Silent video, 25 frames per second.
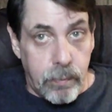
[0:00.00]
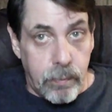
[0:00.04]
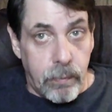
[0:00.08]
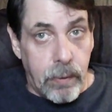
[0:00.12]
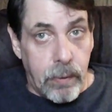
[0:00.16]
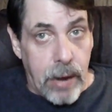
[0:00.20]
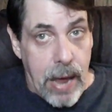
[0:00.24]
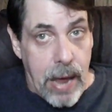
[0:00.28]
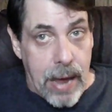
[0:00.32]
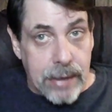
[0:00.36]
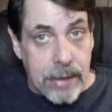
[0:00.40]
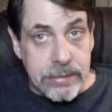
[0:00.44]

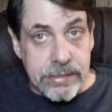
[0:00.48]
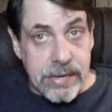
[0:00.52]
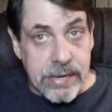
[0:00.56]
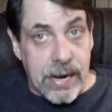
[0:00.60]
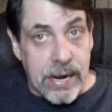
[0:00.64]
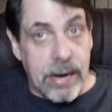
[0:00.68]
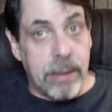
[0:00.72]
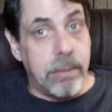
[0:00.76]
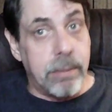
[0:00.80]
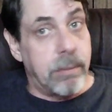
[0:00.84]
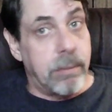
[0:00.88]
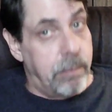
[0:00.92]
As
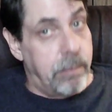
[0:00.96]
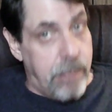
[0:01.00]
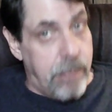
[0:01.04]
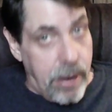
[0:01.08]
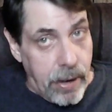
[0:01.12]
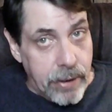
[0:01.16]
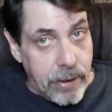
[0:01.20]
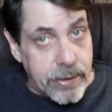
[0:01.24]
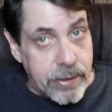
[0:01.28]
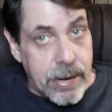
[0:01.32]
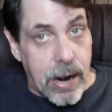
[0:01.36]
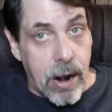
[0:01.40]
in
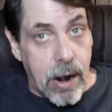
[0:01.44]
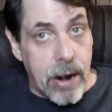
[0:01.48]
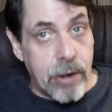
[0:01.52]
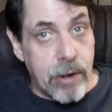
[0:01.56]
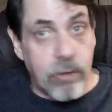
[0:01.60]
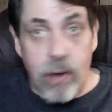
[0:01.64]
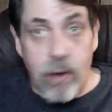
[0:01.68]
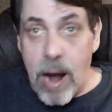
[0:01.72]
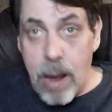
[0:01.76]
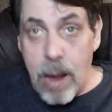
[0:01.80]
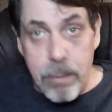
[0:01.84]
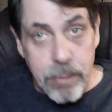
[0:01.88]
military
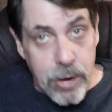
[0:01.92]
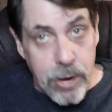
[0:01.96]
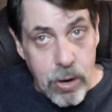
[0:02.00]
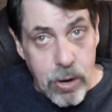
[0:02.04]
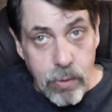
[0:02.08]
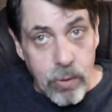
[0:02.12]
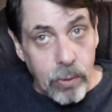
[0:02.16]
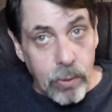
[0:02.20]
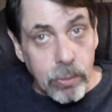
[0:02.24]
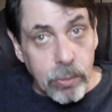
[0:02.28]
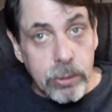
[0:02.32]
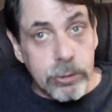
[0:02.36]

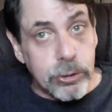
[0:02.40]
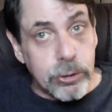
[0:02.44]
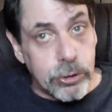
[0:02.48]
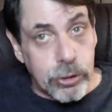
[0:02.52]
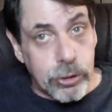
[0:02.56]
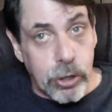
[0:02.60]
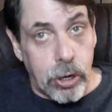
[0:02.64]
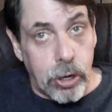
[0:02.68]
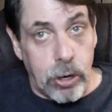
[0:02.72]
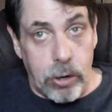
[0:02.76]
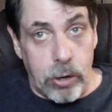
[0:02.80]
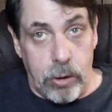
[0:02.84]
tribunals.
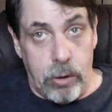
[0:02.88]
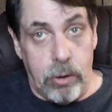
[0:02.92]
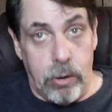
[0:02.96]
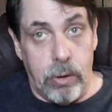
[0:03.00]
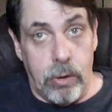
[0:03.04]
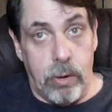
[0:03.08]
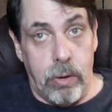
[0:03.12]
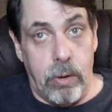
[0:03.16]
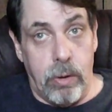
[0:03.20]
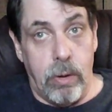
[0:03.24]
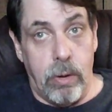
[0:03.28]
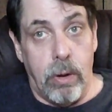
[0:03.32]

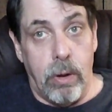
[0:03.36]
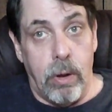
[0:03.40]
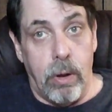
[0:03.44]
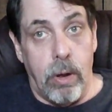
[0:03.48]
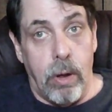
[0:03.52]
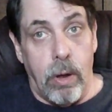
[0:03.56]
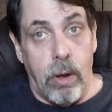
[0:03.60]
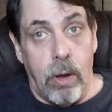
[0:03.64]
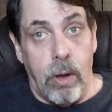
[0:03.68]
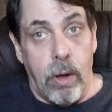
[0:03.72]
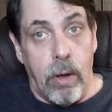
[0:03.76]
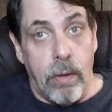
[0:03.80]

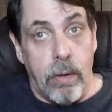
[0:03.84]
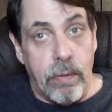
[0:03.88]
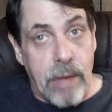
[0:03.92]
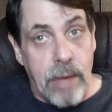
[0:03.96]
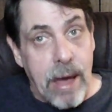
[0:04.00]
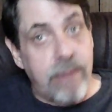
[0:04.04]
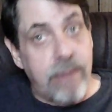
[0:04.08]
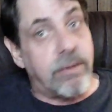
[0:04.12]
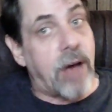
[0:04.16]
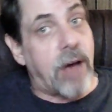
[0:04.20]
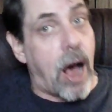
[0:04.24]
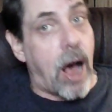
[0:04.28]

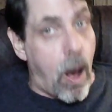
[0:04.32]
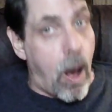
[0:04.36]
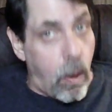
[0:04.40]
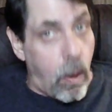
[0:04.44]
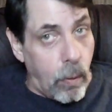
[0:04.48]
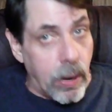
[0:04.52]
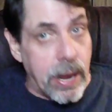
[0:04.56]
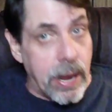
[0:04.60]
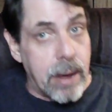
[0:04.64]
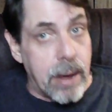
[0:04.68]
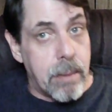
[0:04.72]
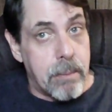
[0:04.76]
They've called
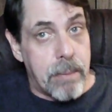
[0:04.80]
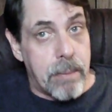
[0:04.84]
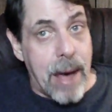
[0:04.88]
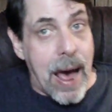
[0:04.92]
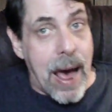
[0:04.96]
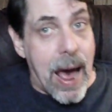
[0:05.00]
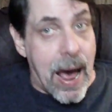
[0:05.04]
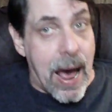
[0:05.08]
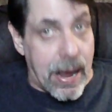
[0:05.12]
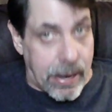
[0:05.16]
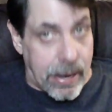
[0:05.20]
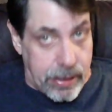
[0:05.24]
him
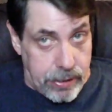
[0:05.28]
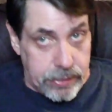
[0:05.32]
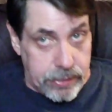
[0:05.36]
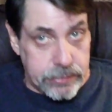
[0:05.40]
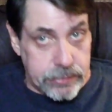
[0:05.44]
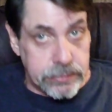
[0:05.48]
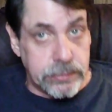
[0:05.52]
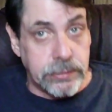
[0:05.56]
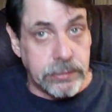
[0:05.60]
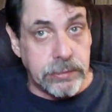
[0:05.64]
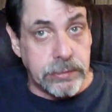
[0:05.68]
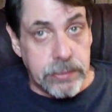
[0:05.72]
back
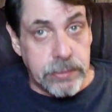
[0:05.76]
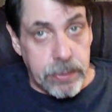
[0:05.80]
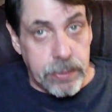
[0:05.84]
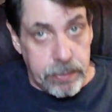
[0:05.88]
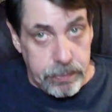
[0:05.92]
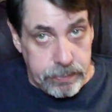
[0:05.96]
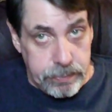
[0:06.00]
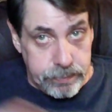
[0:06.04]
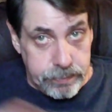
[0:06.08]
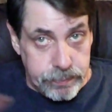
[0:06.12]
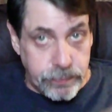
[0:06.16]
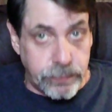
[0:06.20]

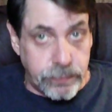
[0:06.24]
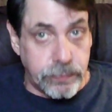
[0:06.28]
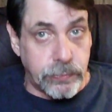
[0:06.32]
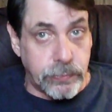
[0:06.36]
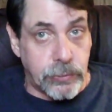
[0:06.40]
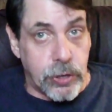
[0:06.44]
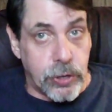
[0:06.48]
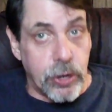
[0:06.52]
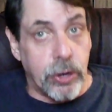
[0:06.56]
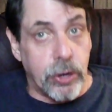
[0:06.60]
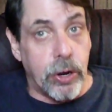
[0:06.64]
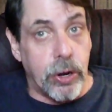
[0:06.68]

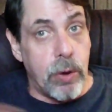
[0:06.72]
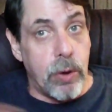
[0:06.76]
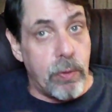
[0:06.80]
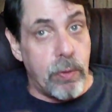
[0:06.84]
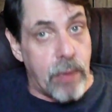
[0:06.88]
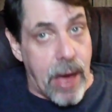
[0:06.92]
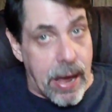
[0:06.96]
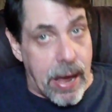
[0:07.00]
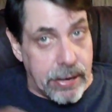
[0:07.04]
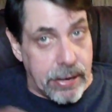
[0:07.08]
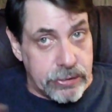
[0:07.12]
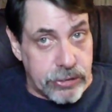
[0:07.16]
to do
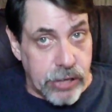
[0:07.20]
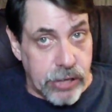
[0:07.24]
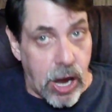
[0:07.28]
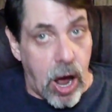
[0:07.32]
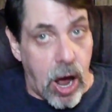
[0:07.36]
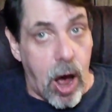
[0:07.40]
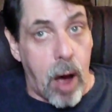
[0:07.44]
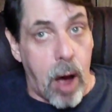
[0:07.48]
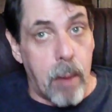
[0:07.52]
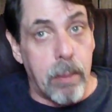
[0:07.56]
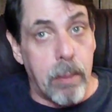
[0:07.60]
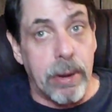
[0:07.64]
that
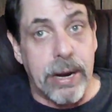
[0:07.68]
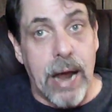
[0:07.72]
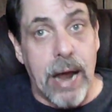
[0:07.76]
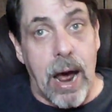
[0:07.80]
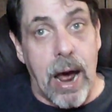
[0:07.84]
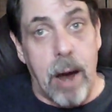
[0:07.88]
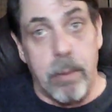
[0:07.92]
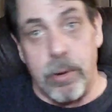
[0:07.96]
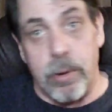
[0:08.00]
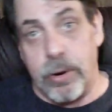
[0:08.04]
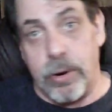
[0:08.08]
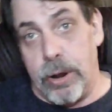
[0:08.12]
job a
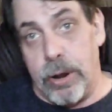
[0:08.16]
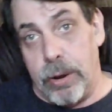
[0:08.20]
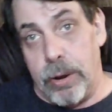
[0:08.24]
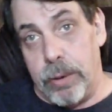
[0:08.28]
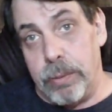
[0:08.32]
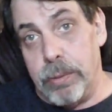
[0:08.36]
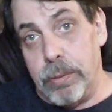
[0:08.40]
time or two